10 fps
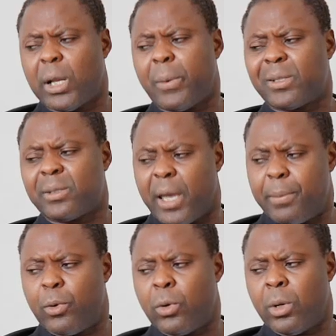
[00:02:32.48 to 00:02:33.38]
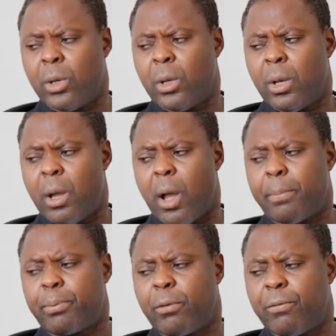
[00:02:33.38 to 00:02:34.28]
on our table
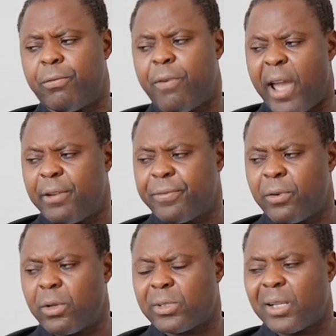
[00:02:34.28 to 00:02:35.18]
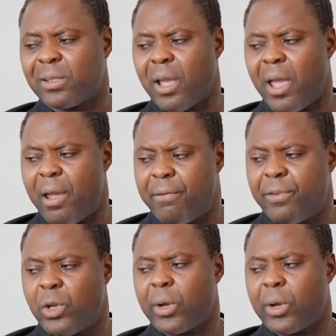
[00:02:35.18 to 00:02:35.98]
and provide for us at every